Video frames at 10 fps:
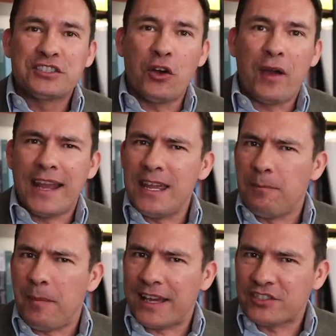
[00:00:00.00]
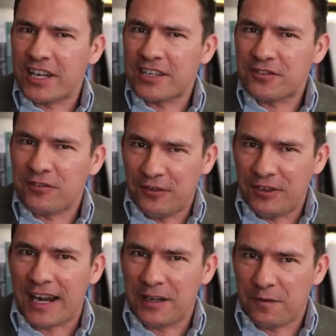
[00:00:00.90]
So any Manchester
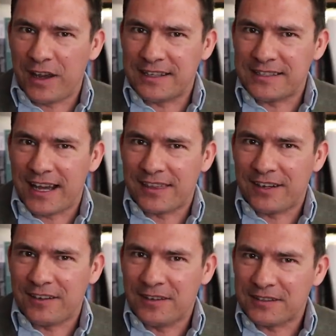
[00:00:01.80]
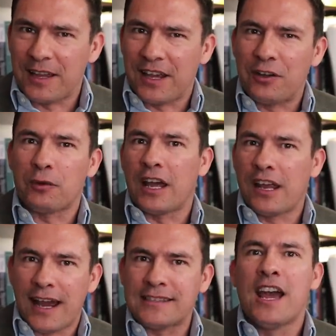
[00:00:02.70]
United United fans out there, I know a lot
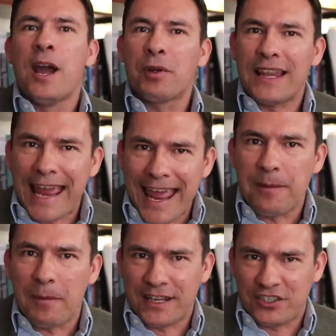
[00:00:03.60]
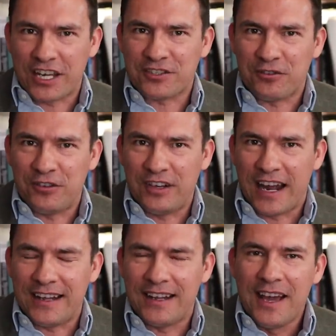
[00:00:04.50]
of you guys probably hate Manchester
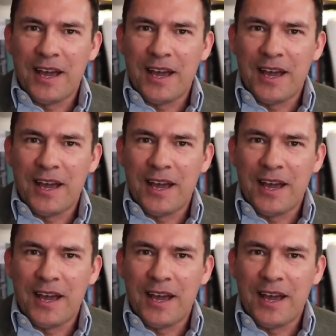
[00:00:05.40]
United,